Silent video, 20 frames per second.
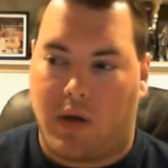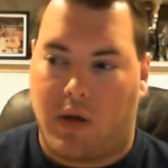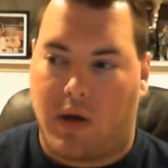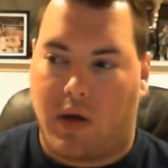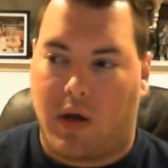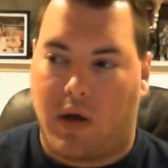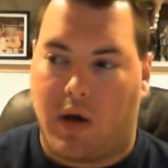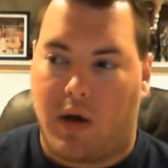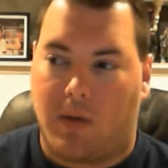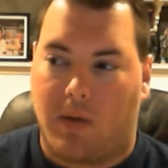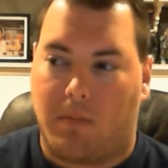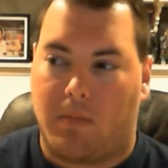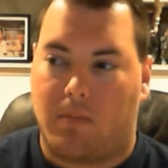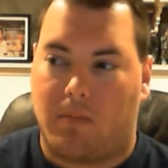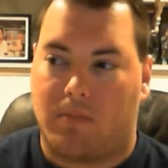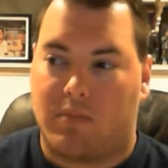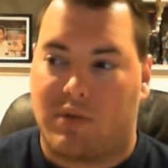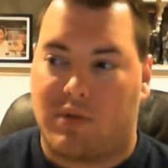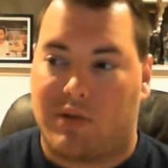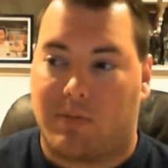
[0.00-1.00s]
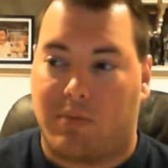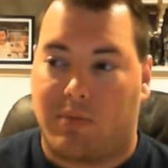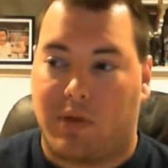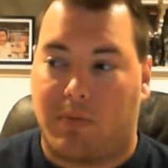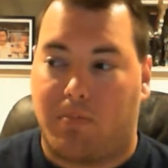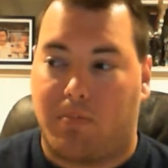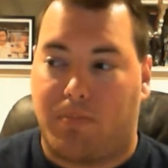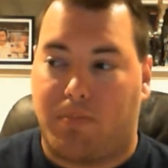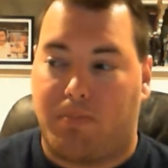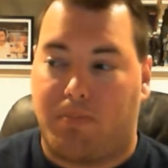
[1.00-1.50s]
To
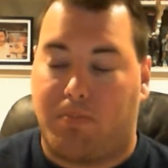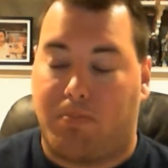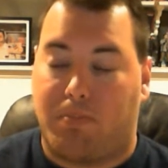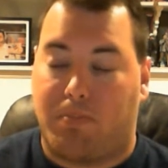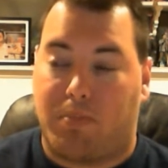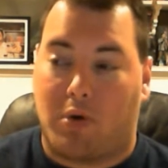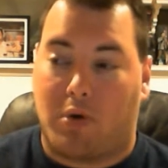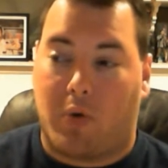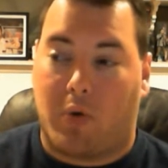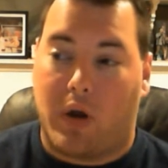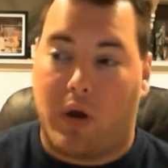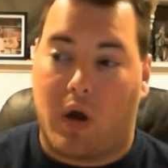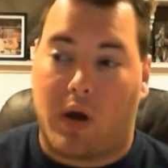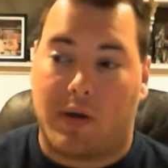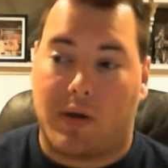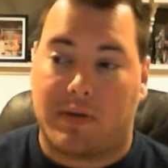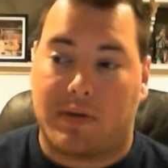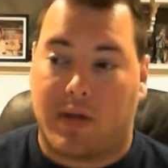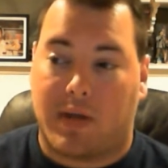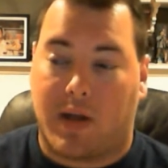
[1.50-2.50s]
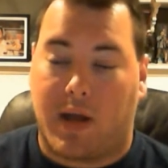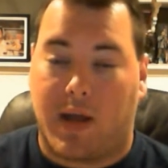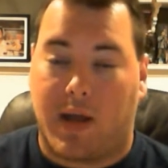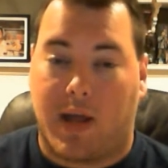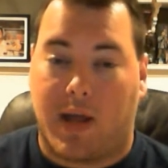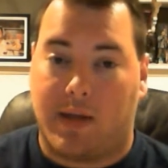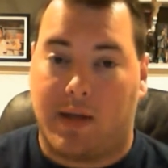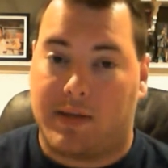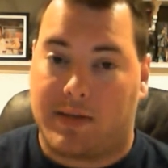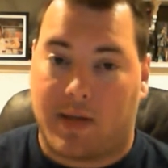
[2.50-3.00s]
be quite honest, and I
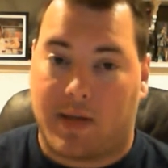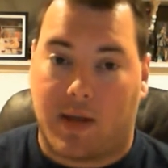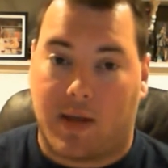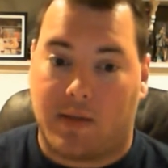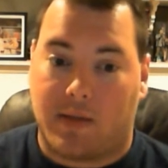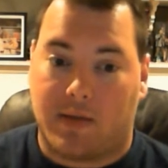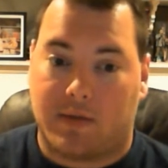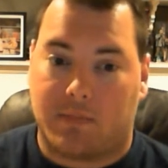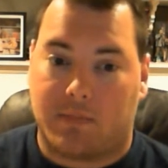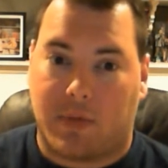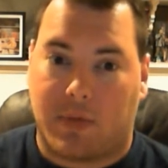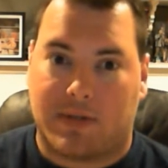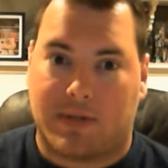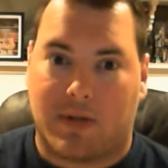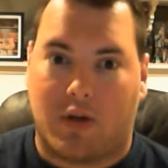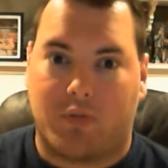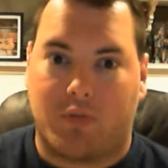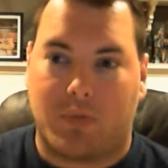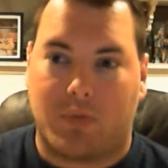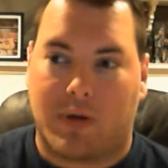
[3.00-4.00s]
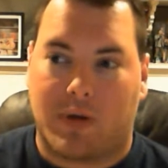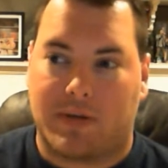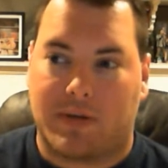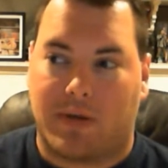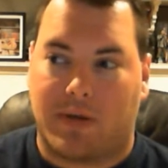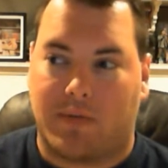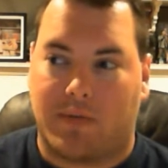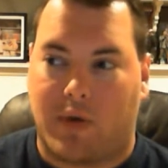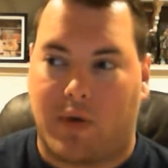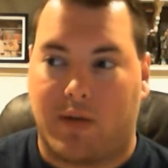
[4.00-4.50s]
hate saying this myself because
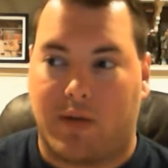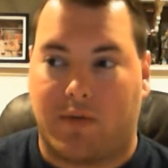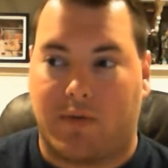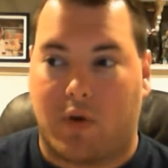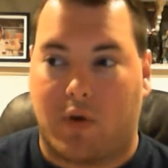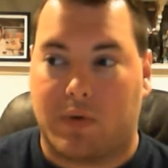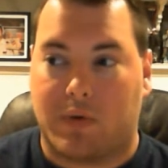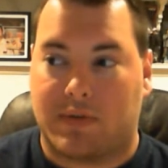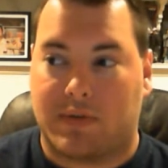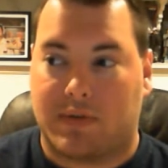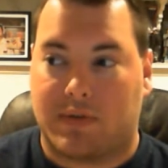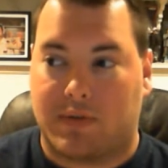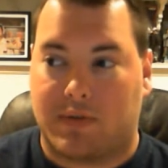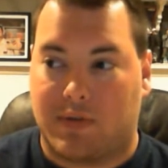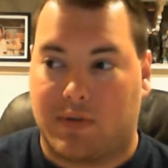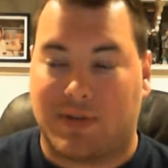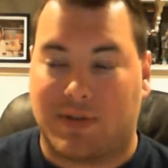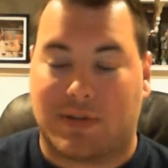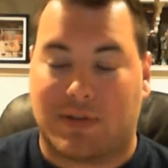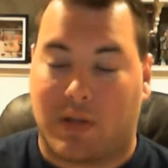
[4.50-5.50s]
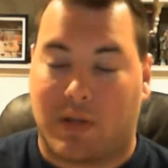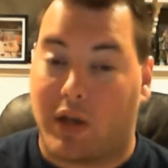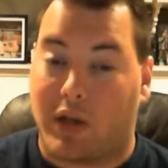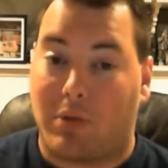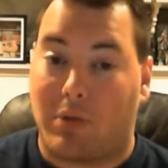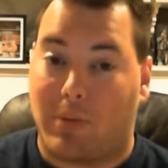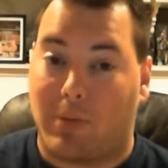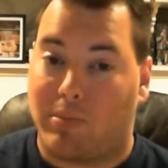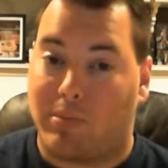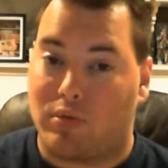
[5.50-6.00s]
I've always
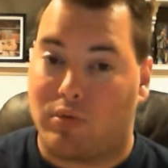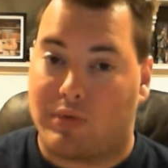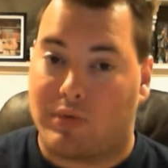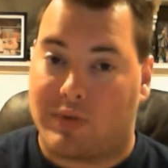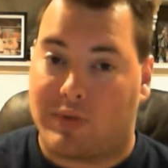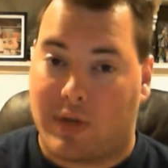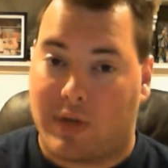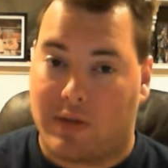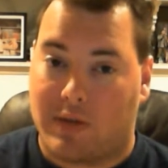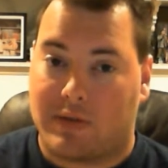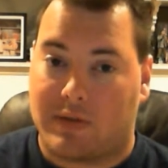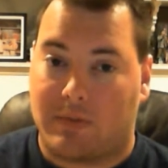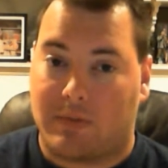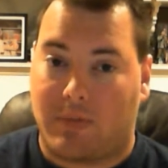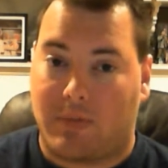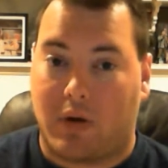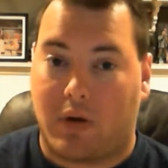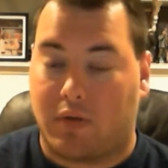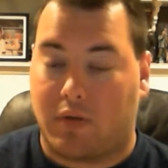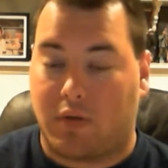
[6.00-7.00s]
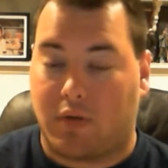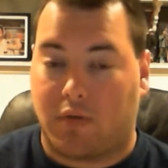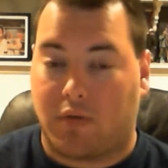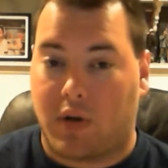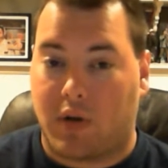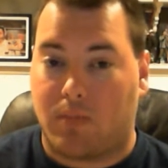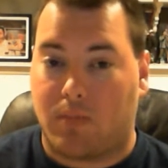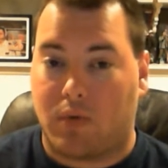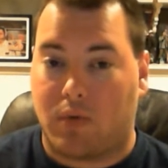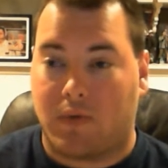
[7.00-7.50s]
disliked people who say this about other
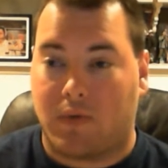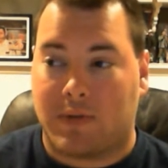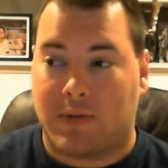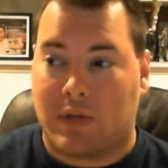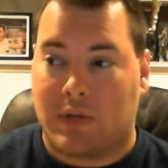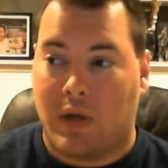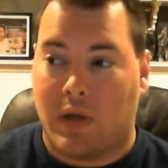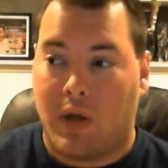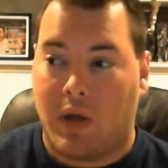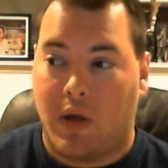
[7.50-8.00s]
3D movies,